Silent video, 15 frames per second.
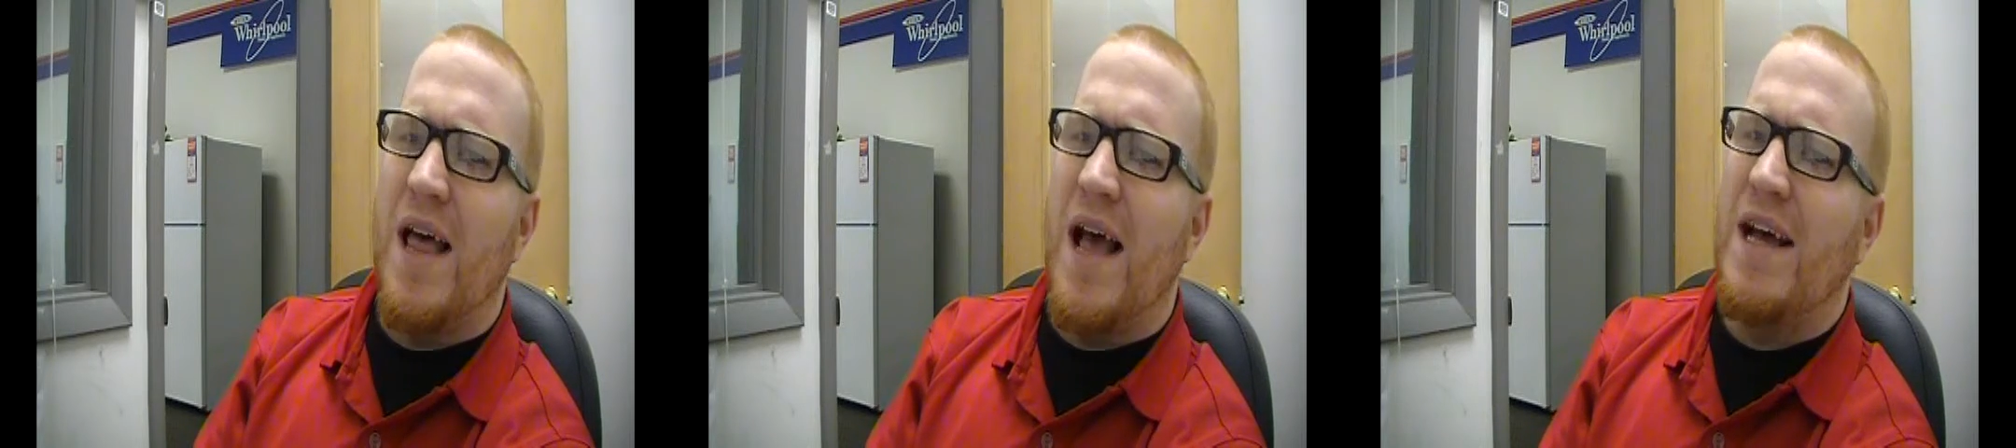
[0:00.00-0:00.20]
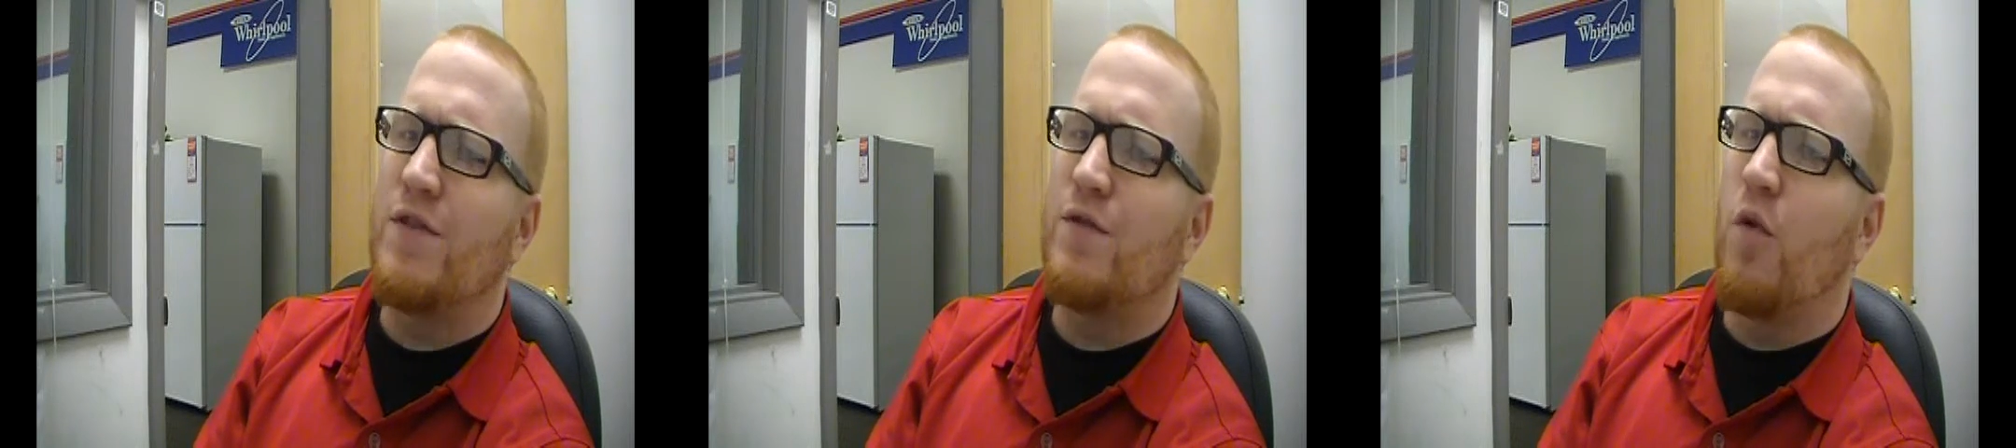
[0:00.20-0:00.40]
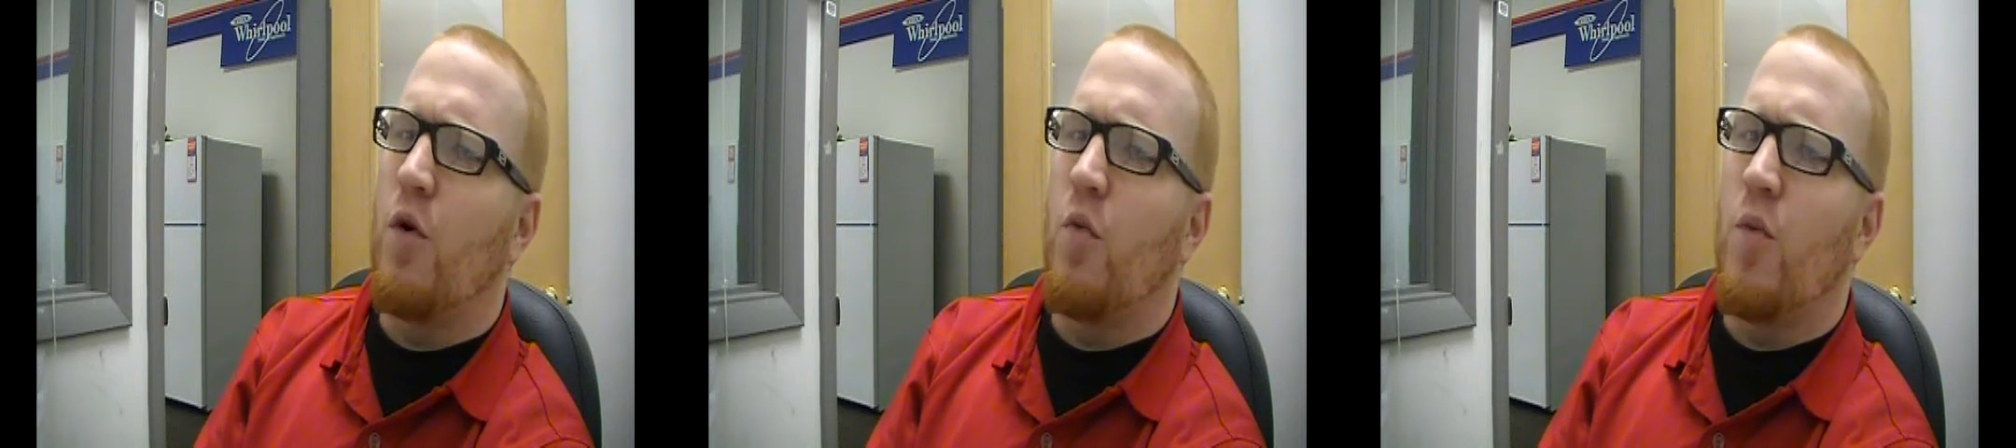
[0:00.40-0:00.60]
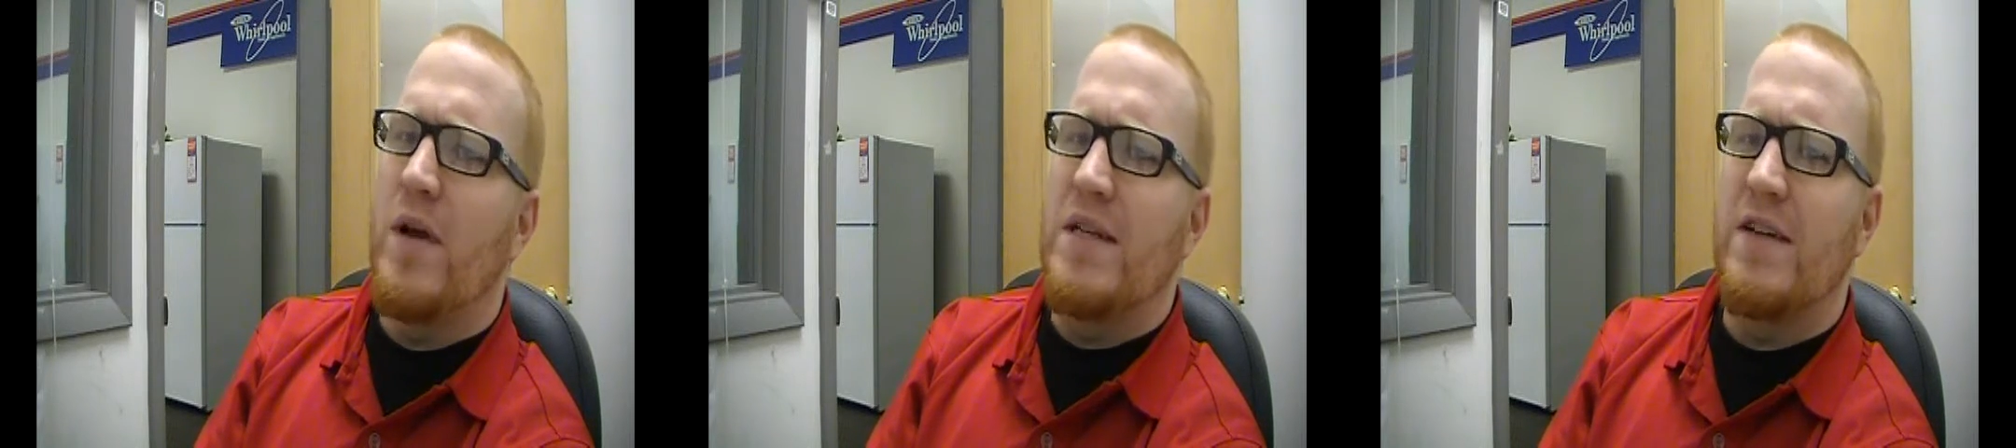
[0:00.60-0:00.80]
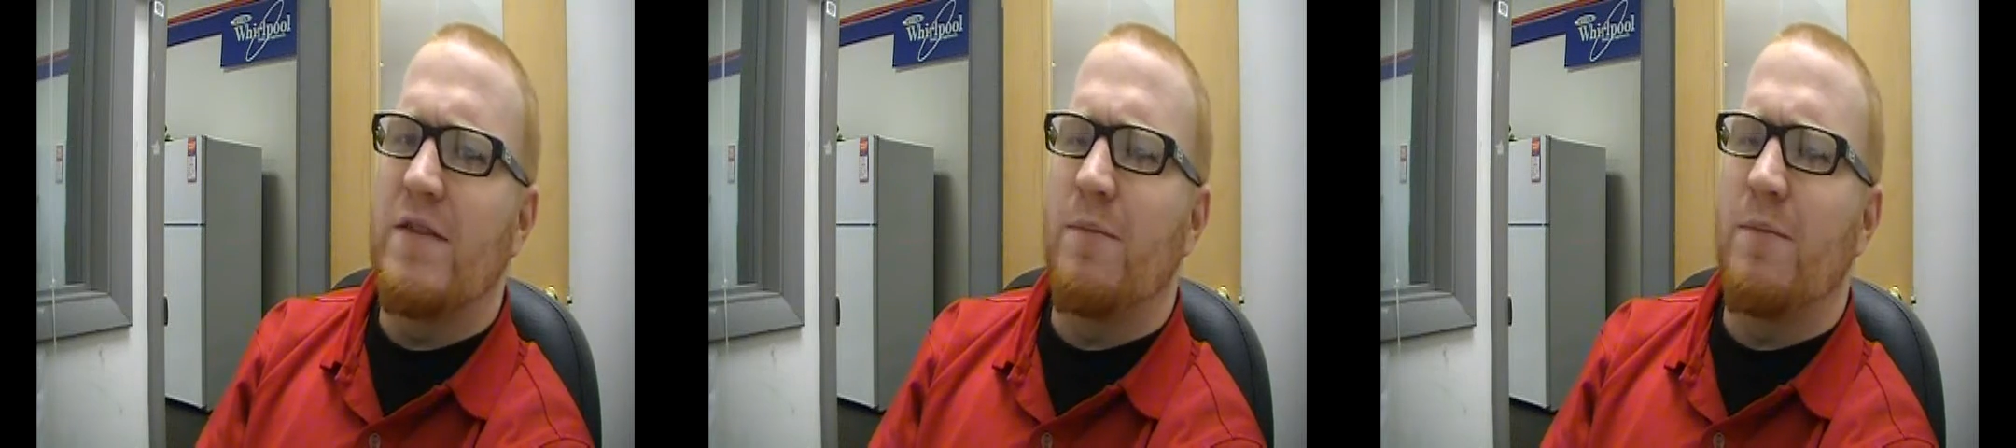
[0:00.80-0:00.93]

Last four wins